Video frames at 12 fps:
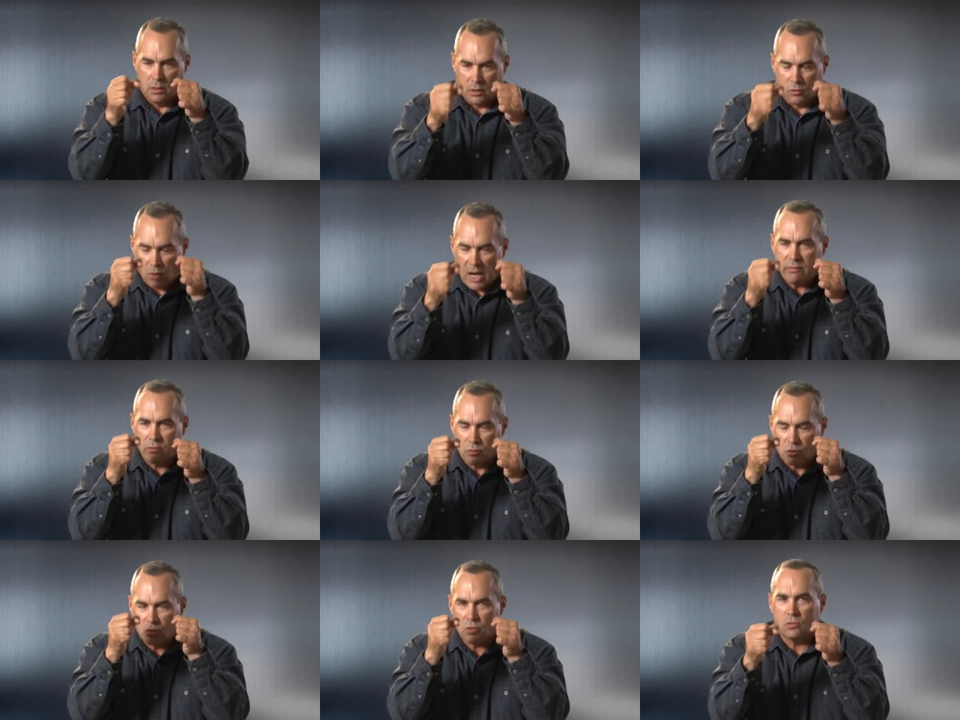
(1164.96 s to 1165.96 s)
The driver
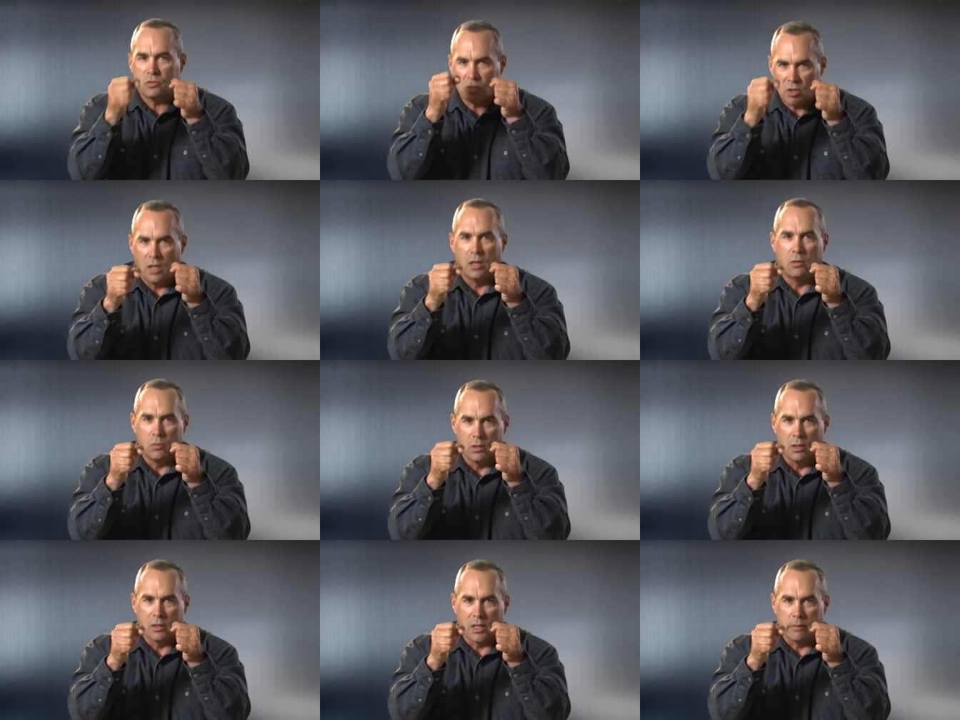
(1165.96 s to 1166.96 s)
was so scared he
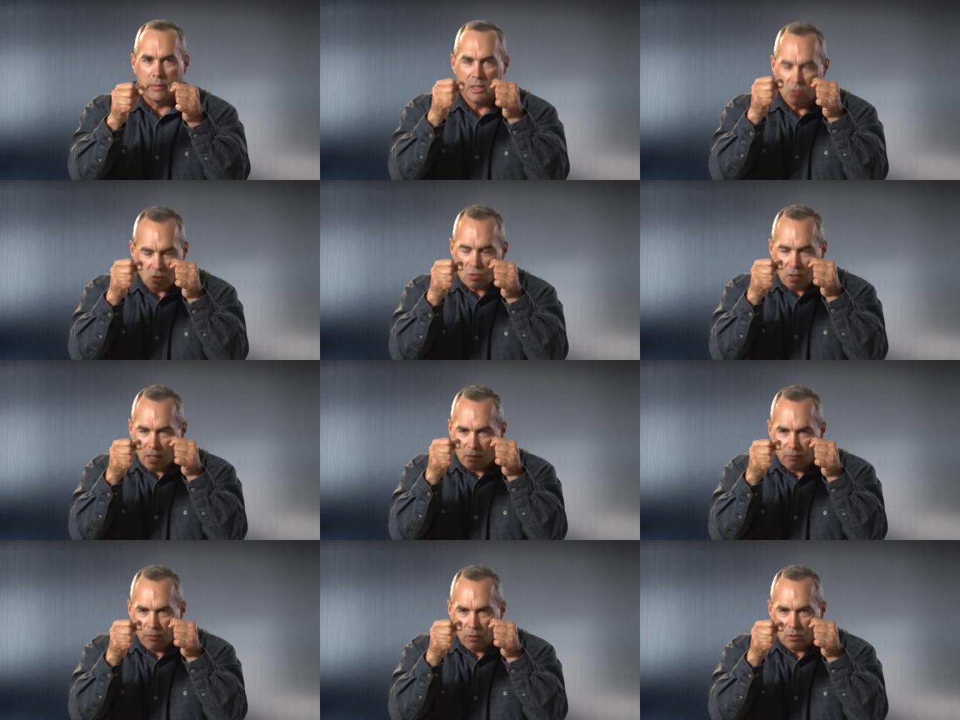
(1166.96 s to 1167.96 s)
wouldn't look at me. He just
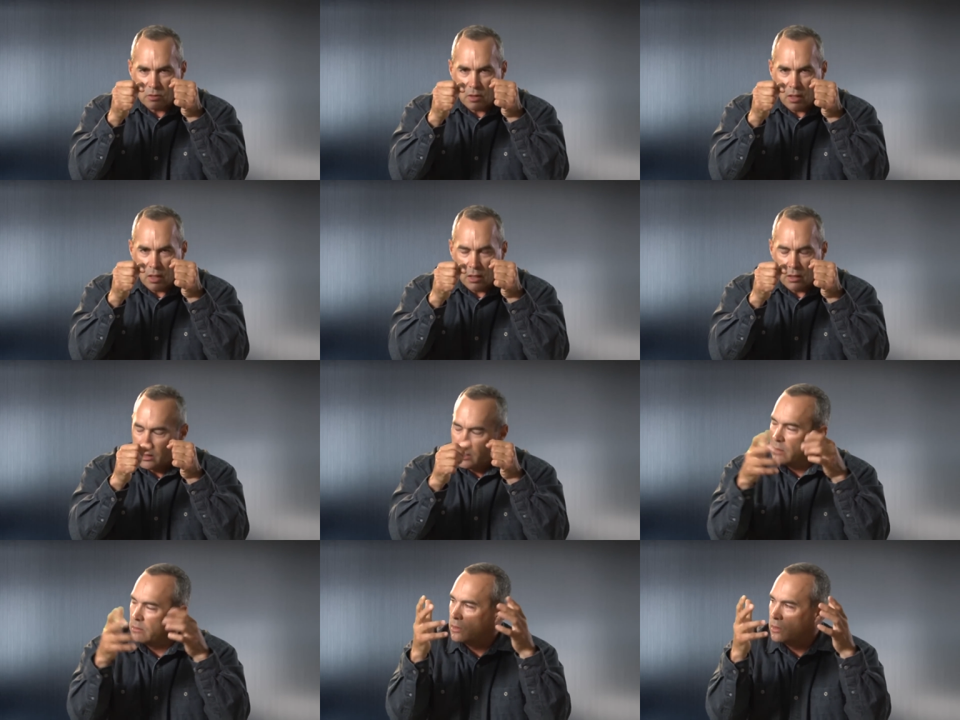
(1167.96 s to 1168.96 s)
like focused ahead.
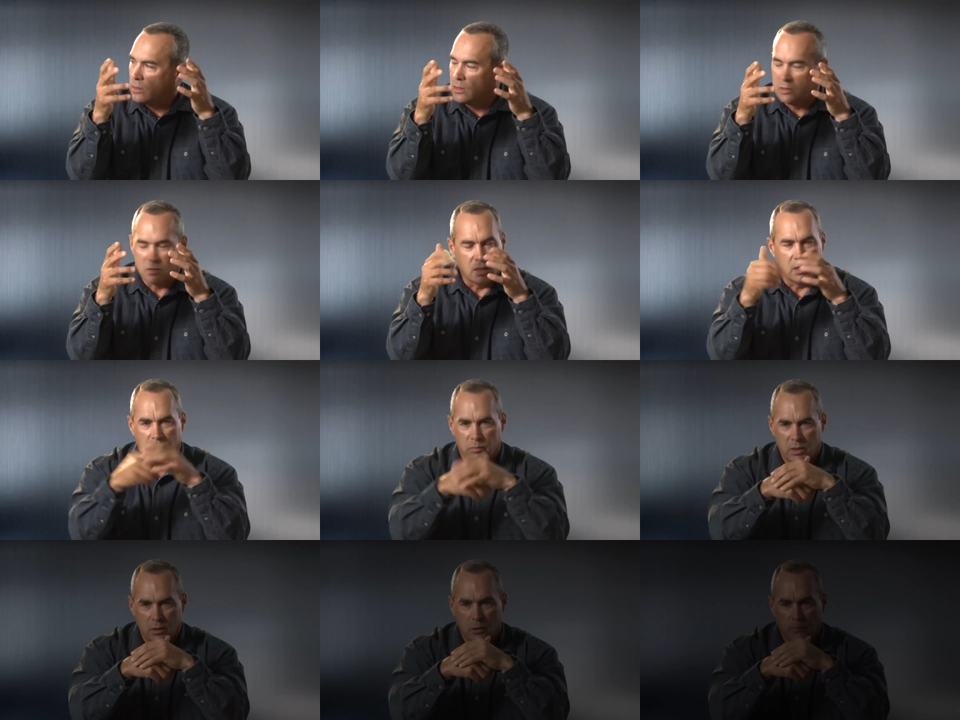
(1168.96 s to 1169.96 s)
I'm going, oh, this ain't going to
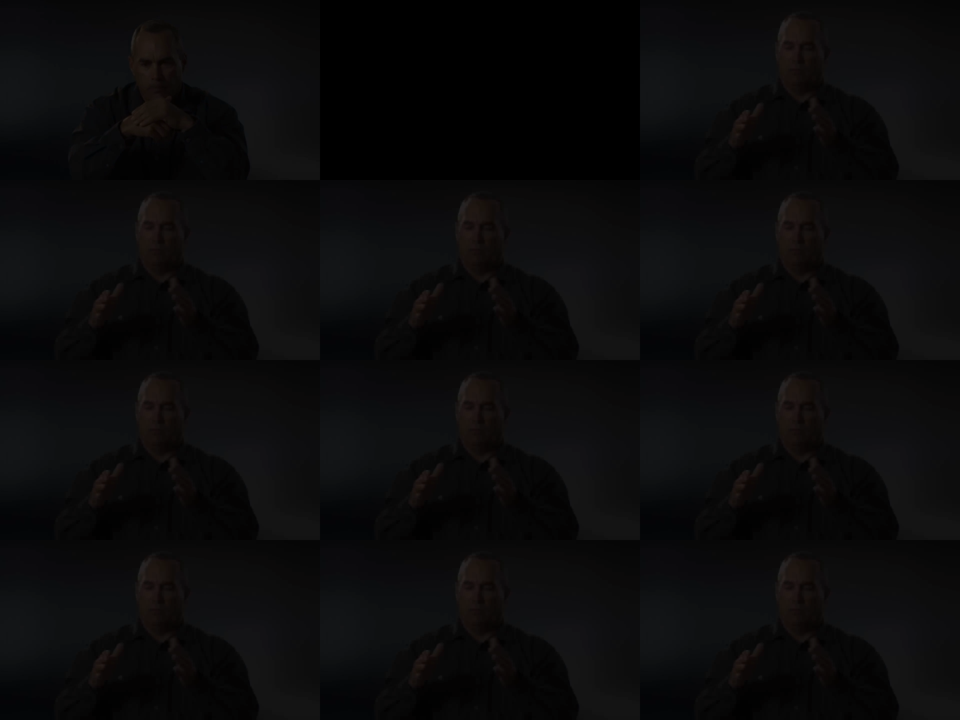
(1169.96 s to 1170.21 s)
be good.